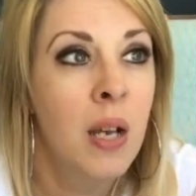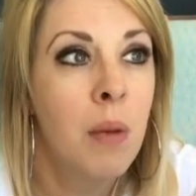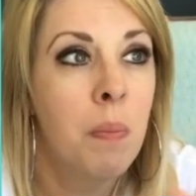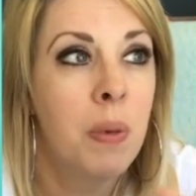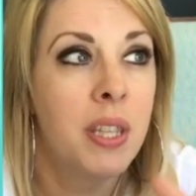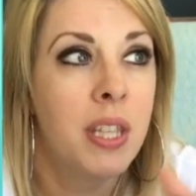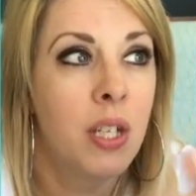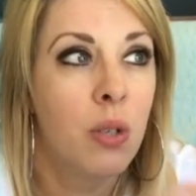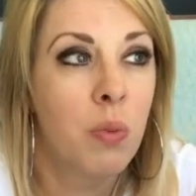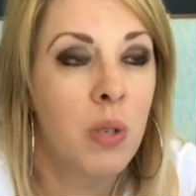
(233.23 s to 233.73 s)

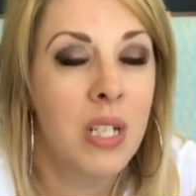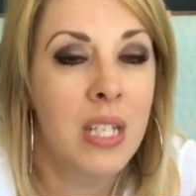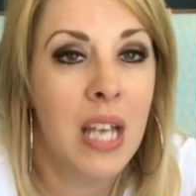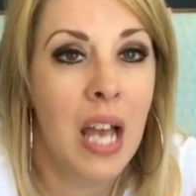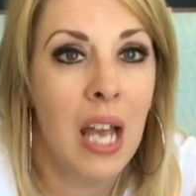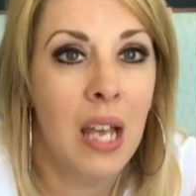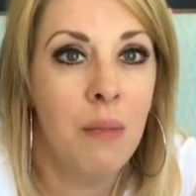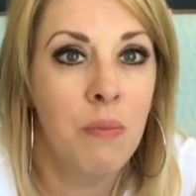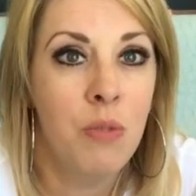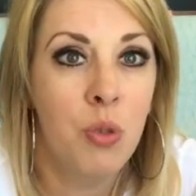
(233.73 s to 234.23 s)
But there were
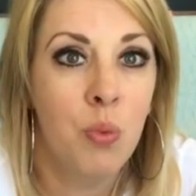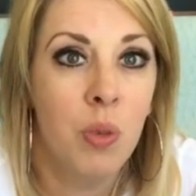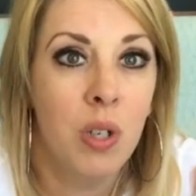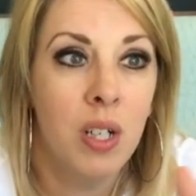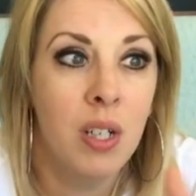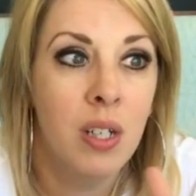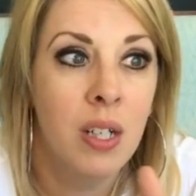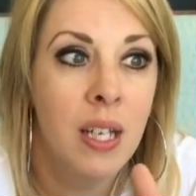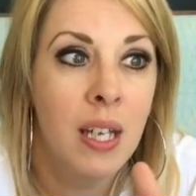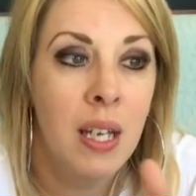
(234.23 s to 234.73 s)
times
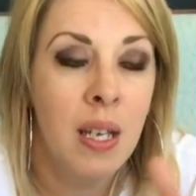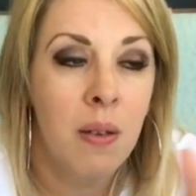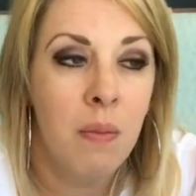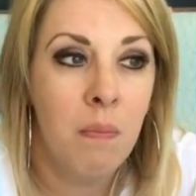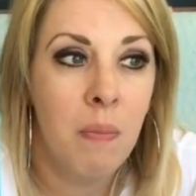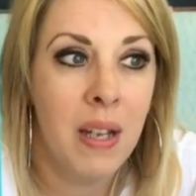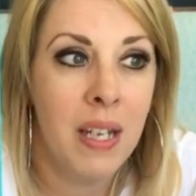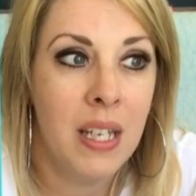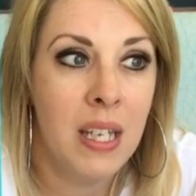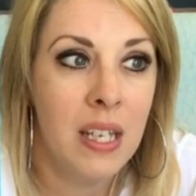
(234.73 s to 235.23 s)
where
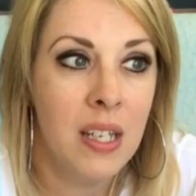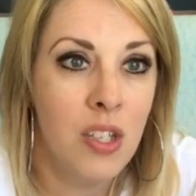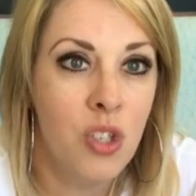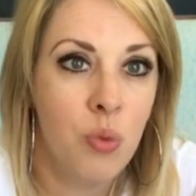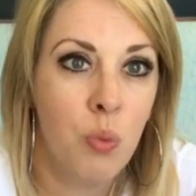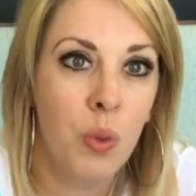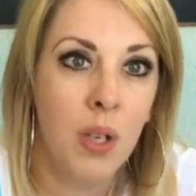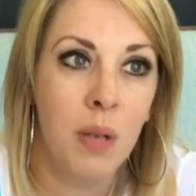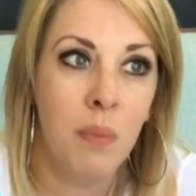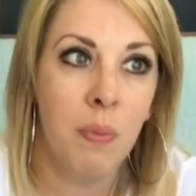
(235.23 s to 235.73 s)
my kids
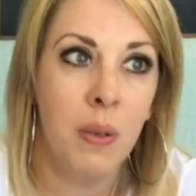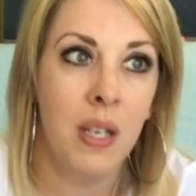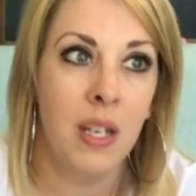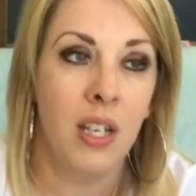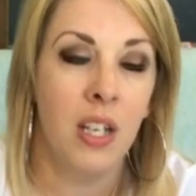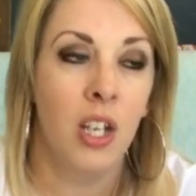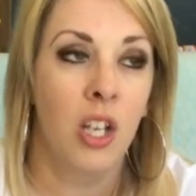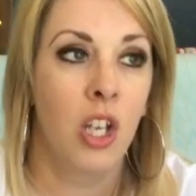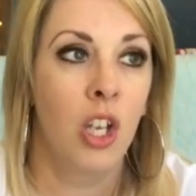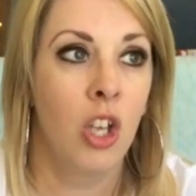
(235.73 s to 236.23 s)
would have
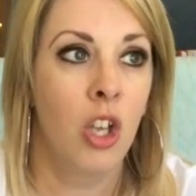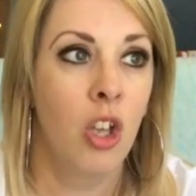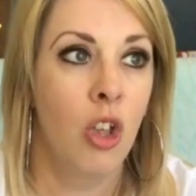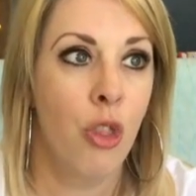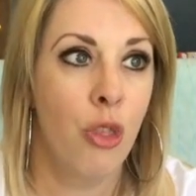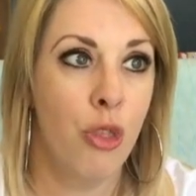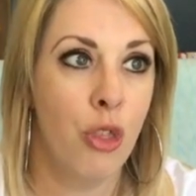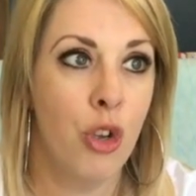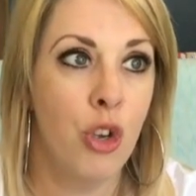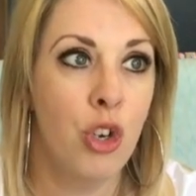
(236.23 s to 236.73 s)
been
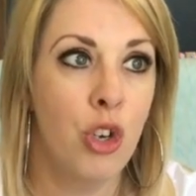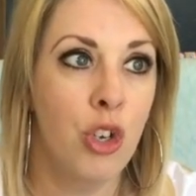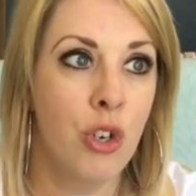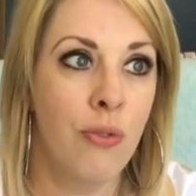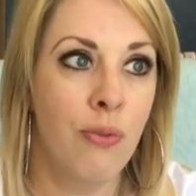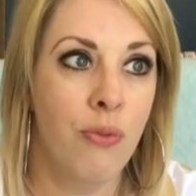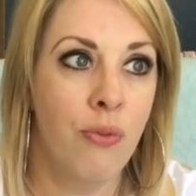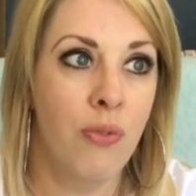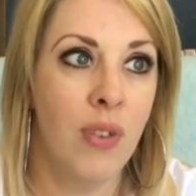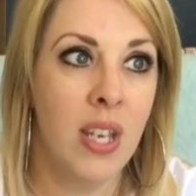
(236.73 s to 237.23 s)
3rd,
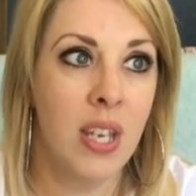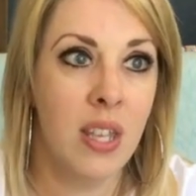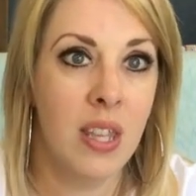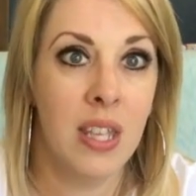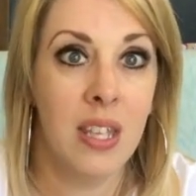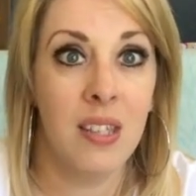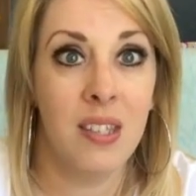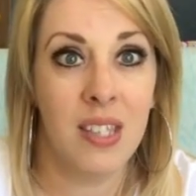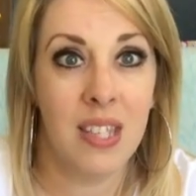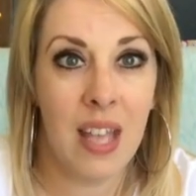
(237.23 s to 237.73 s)
5th,
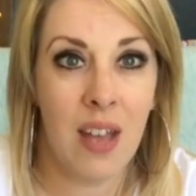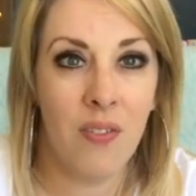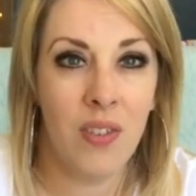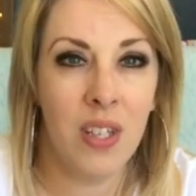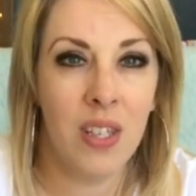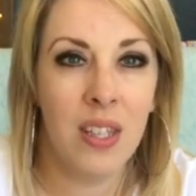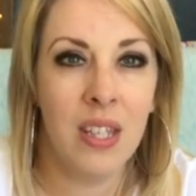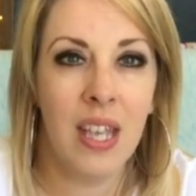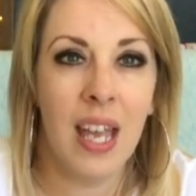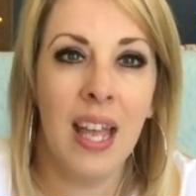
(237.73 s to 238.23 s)
and
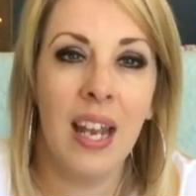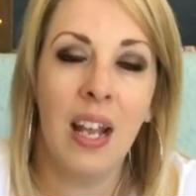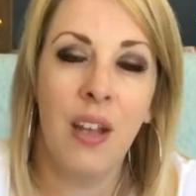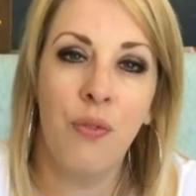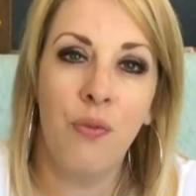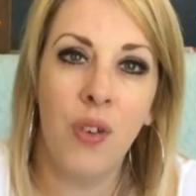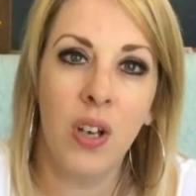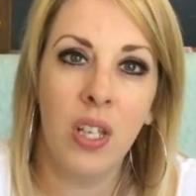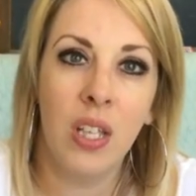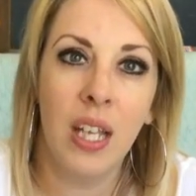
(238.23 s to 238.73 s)
7th, and I
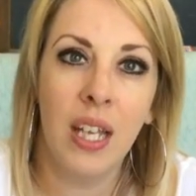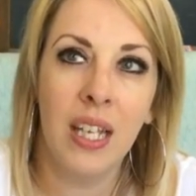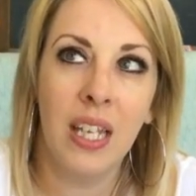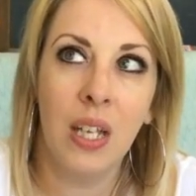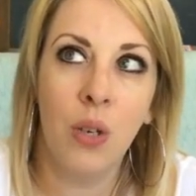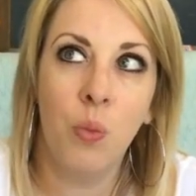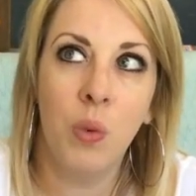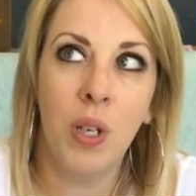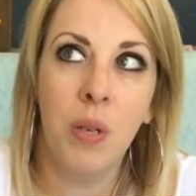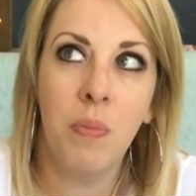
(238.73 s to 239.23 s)
felt like
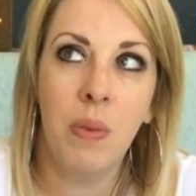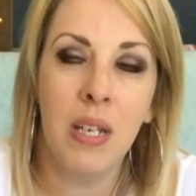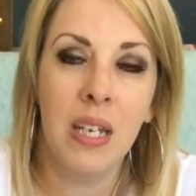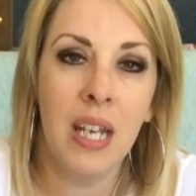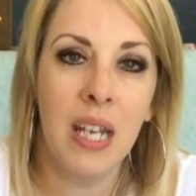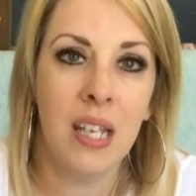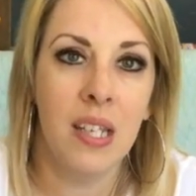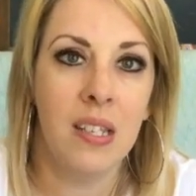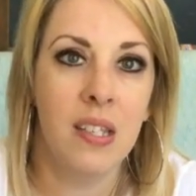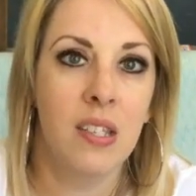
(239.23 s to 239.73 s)
it would have been
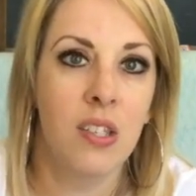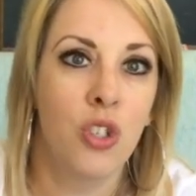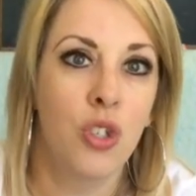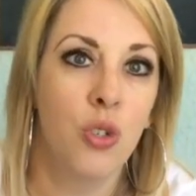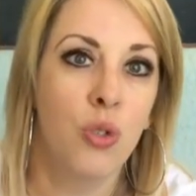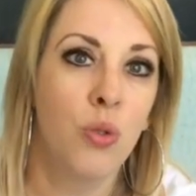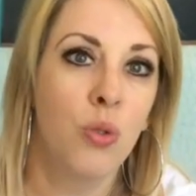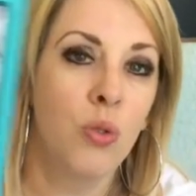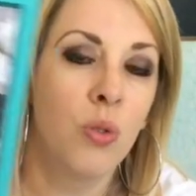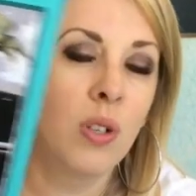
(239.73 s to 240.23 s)
nice
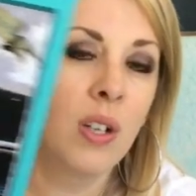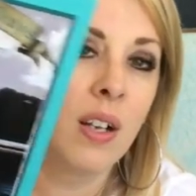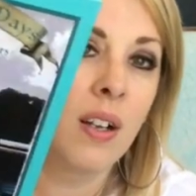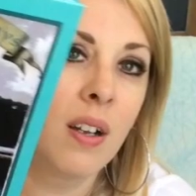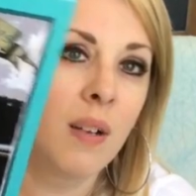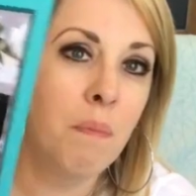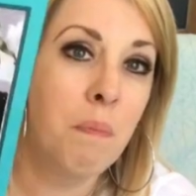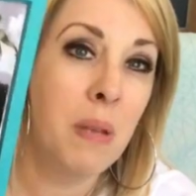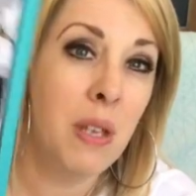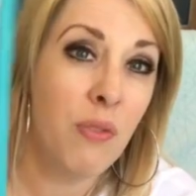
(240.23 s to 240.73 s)
to
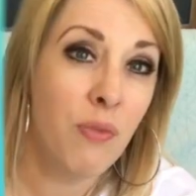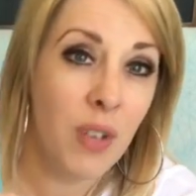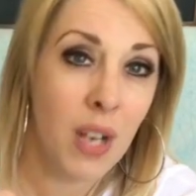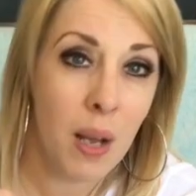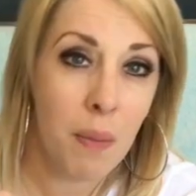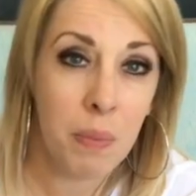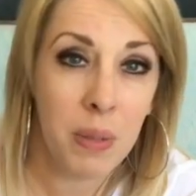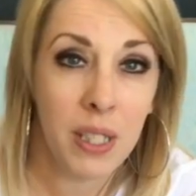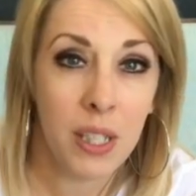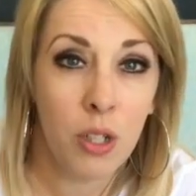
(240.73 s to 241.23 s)
beef it
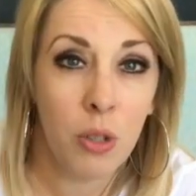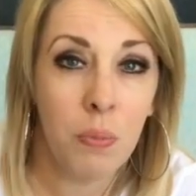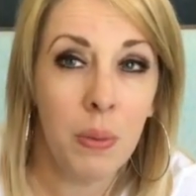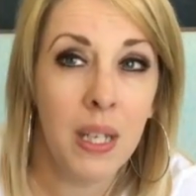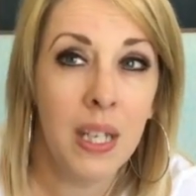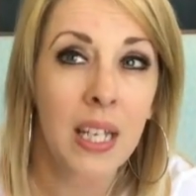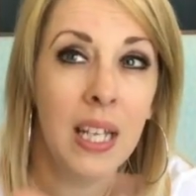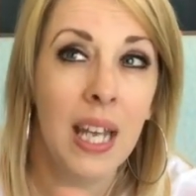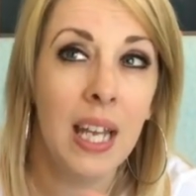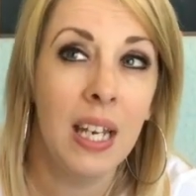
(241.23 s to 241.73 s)
up a little
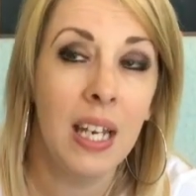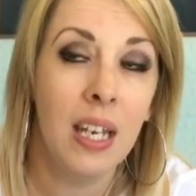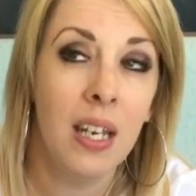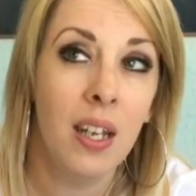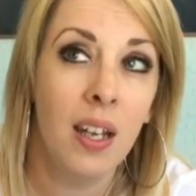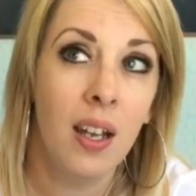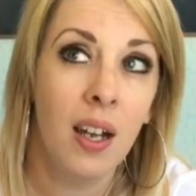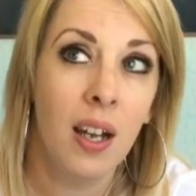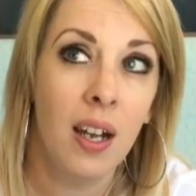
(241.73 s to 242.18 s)
bit and